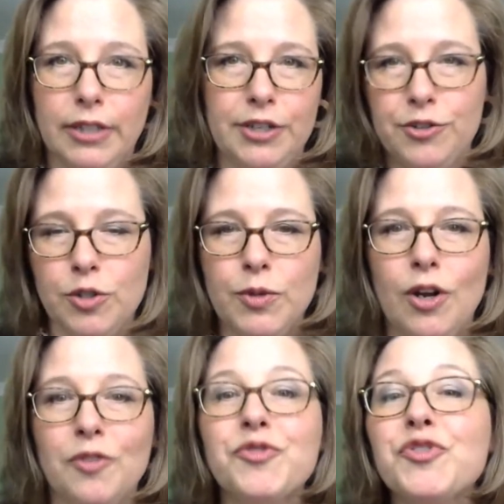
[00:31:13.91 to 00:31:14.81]
like your Zoom
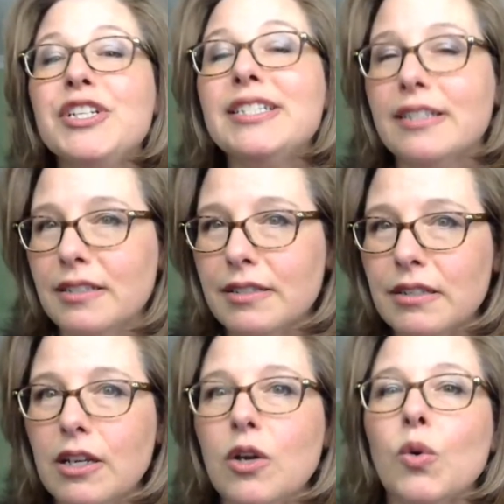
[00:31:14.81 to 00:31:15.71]
call,
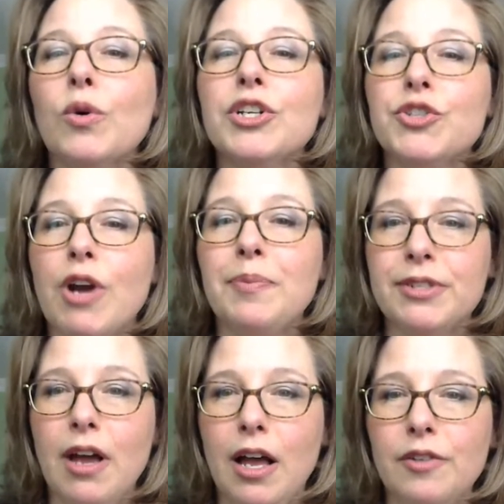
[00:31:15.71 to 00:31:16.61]
freezes or it drops
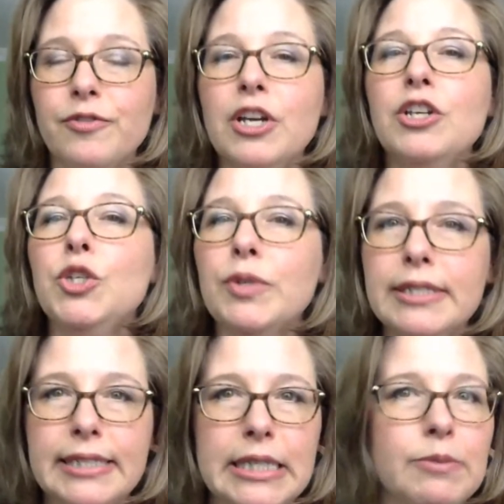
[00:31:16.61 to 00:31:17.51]
off, you can
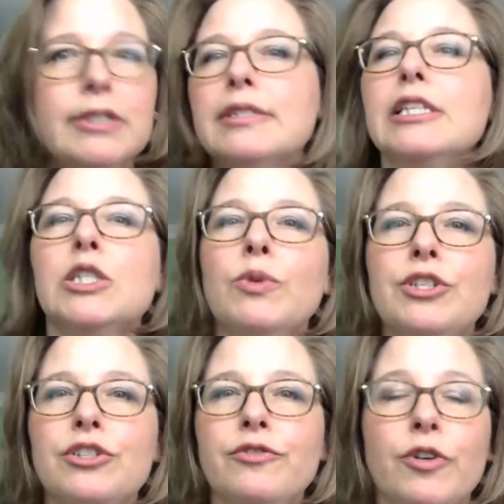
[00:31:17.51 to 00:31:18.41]
seamlessly
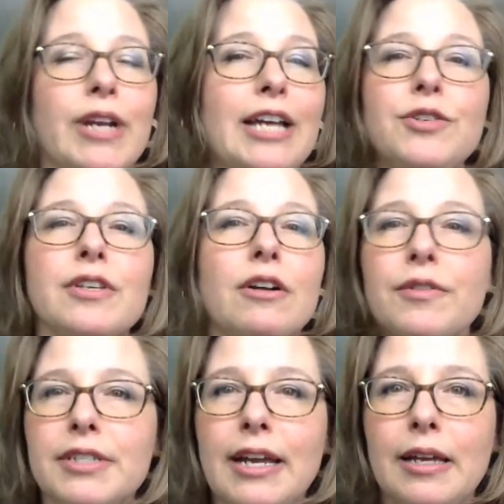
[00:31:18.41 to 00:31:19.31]
switch to phone. I do that
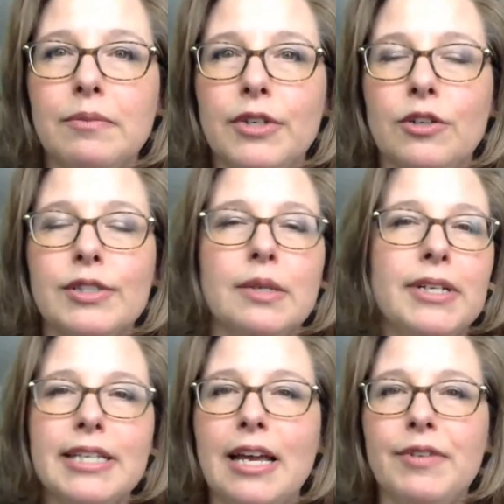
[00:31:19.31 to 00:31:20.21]
all the time.
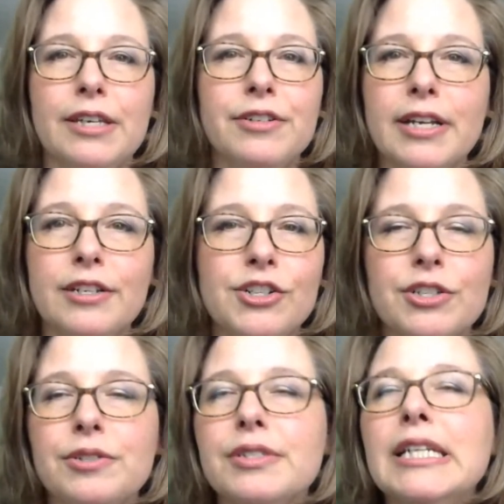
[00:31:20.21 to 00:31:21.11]
Somebody's having internet
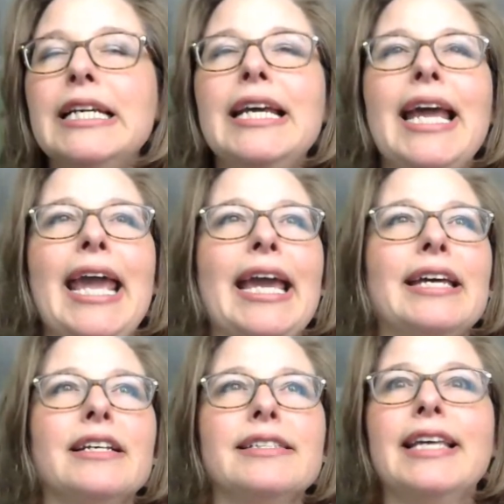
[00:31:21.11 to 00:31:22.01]
issues,
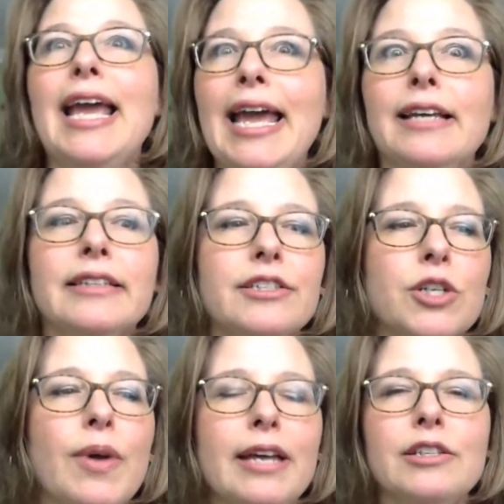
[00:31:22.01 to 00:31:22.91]
and I'll say, hey, let's
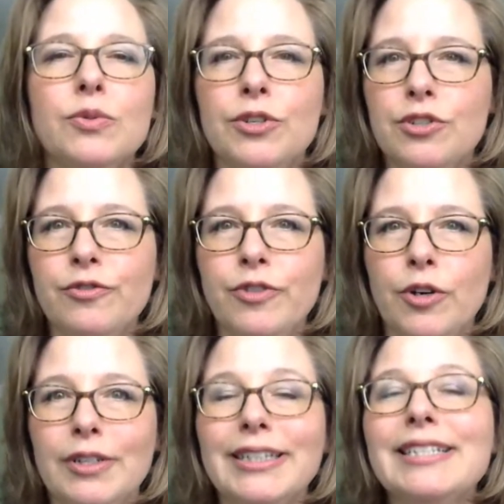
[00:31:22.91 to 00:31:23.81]
go ahead and switch to
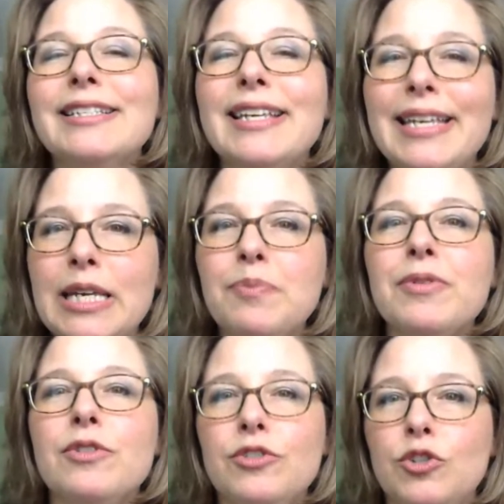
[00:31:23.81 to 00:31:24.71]
phone. Let's keep
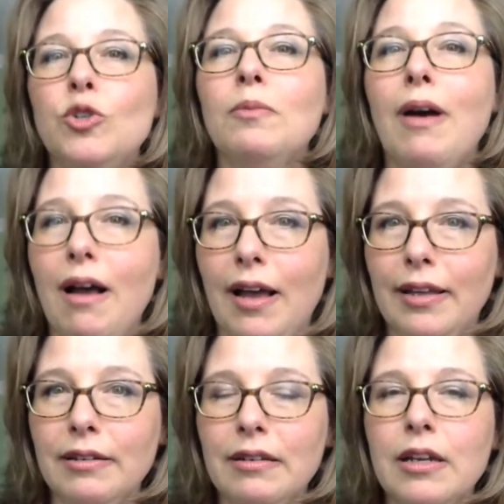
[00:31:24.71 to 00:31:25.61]
the Zoom
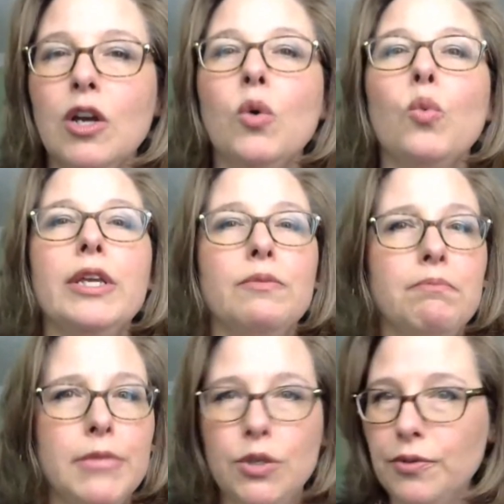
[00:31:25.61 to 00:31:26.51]
on. We
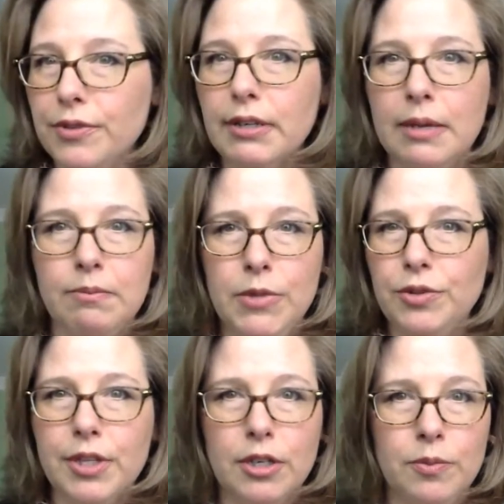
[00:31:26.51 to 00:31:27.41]
mute
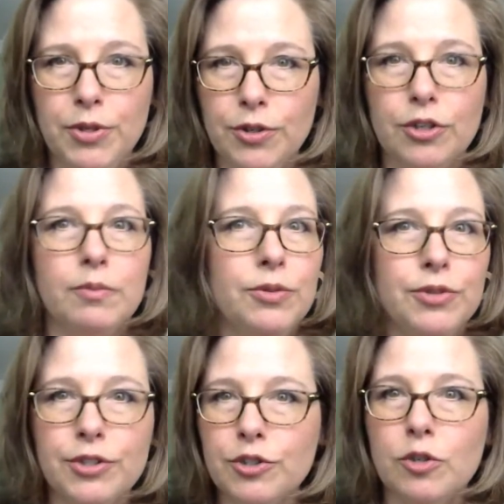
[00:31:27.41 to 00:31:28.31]
the computer, mute
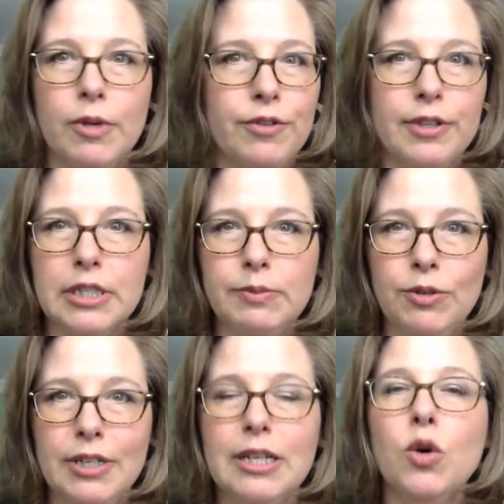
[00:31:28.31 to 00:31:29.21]
the Zoom, everything's
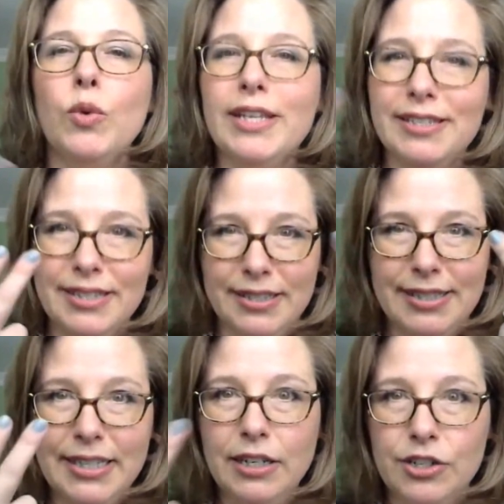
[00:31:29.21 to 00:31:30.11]
muted. We can still
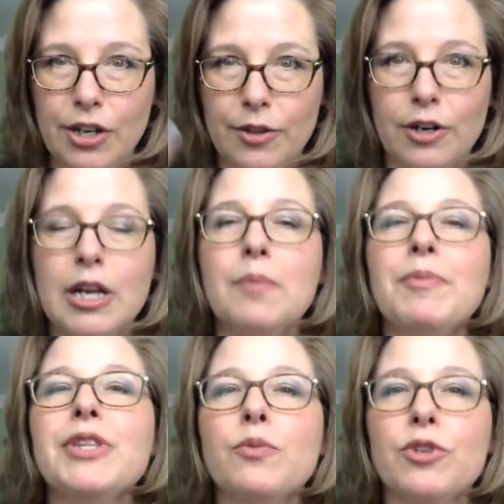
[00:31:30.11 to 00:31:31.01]
see each other,
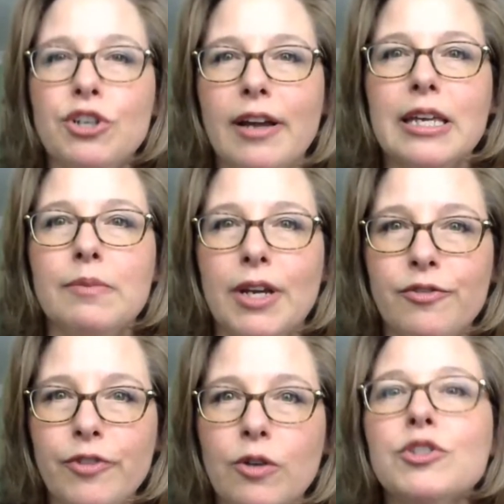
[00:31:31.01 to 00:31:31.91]
but then we're talking by
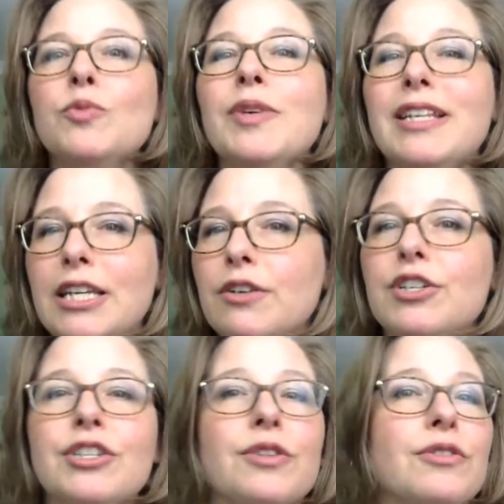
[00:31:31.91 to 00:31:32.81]
phone so we can hear
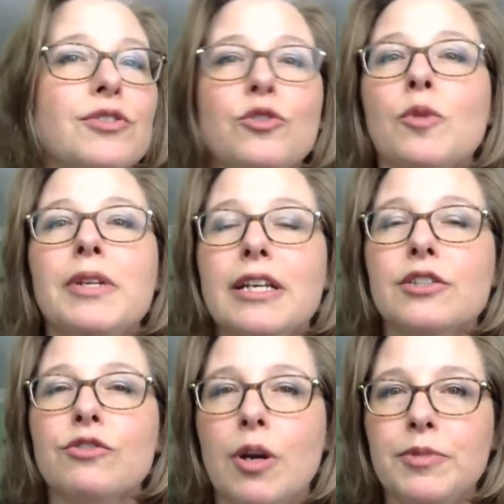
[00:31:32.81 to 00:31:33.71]
each other, and so nobody
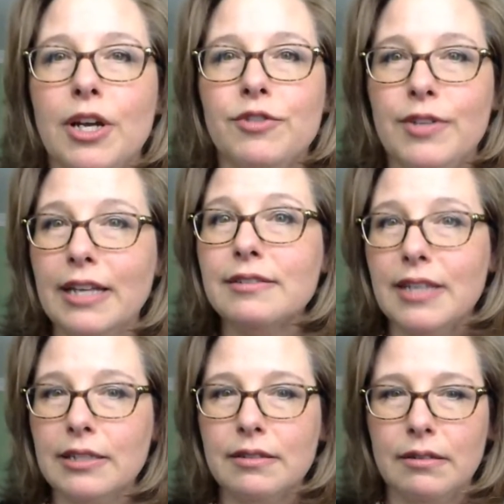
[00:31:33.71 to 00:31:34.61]
gets dropped off. So
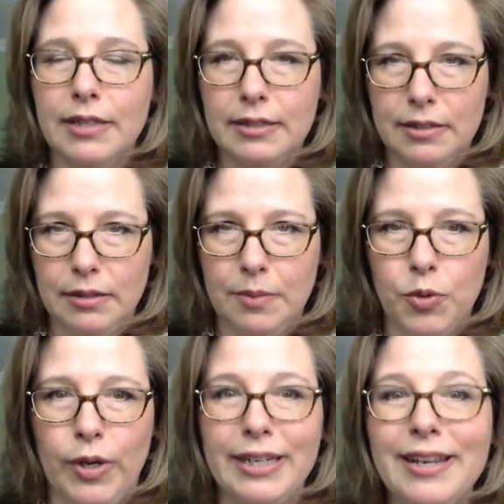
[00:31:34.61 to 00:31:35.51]
that's a
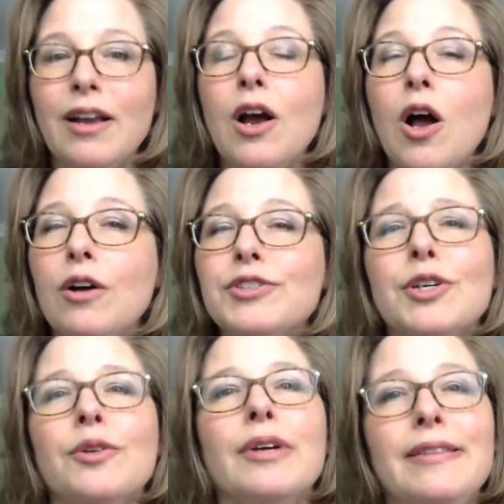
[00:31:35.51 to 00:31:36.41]
point.
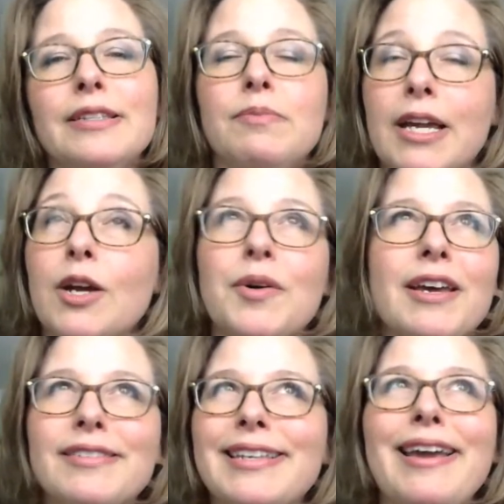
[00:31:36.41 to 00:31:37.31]
Also, and this might go
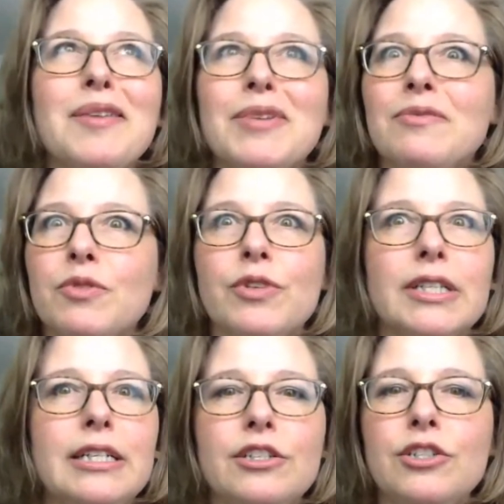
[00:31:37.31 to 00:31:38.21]
without saying, but we
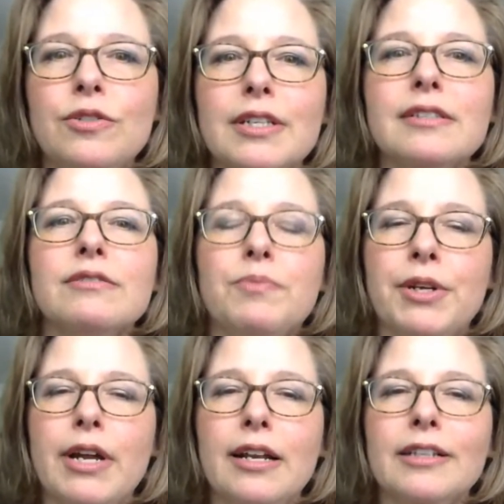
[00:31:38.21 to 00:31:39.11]
really need to do this
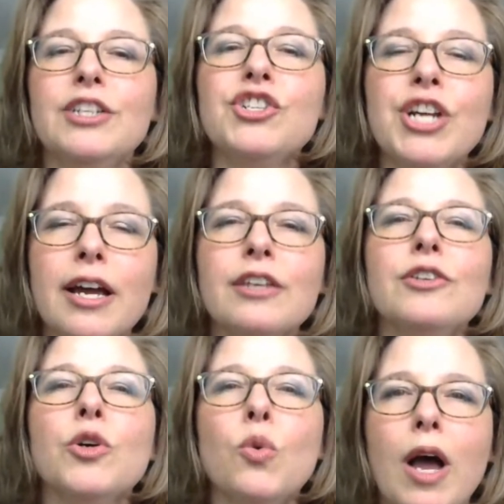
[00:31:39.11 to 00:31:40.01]
periodically, check
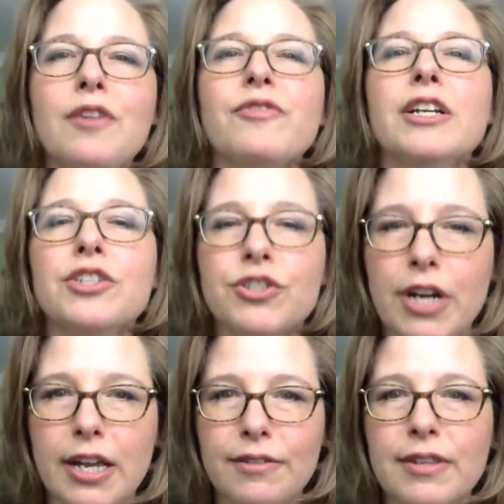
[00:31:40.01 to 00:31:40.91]
your Wi-Fi
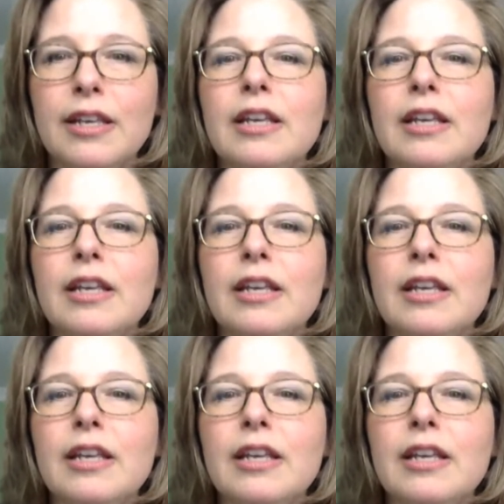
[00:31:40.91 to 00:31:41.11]
strength.